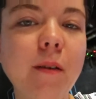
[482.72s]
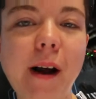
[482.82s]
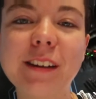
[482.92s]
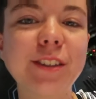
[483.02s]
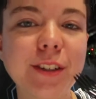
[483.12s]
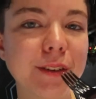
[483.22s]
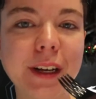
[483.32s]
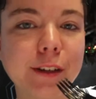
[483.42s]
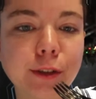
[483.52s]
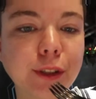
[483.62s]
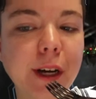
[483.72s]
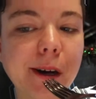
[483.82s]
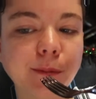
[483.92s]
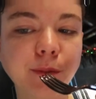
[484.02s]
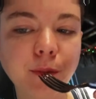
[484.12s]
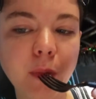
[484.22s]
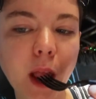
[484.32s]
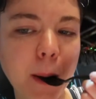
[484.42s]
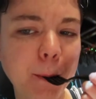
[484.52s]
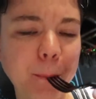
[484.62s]
I still don't like coleslaw.
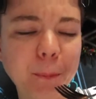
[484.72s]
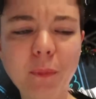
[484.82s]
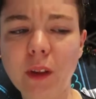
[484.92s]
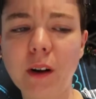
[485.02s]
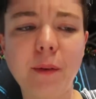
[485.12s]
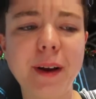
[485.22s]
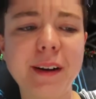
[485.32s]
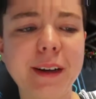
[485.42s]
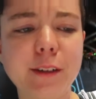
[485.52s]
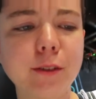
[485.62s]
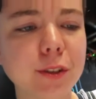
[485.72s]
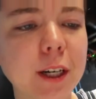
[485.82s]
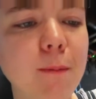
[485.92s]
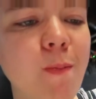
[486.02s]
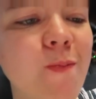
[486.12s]
Oh man, I hate coleslaw.